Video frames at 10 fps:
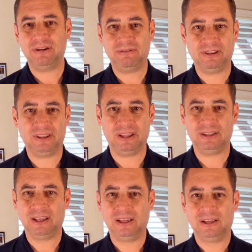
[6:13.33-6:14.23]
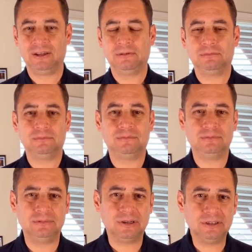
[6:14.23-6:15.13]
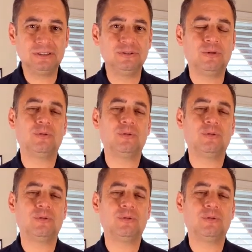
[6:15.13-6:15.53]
everything, there is no